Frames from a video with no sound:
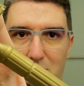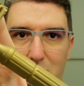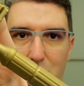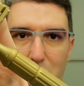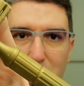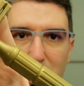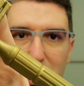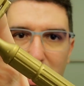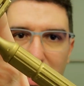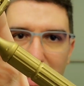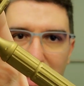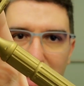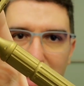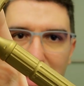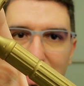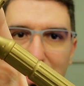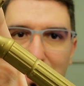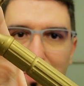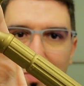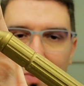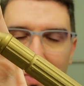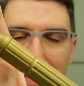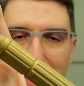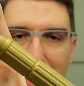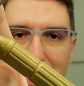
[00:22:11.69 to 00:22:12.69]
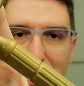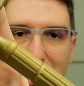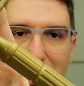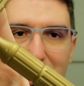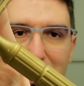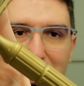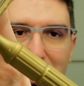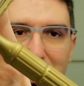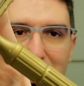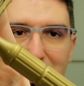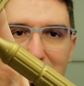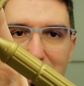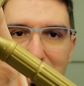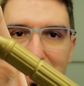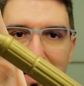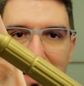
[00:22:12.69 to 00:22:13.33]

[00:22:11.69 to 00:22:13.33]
really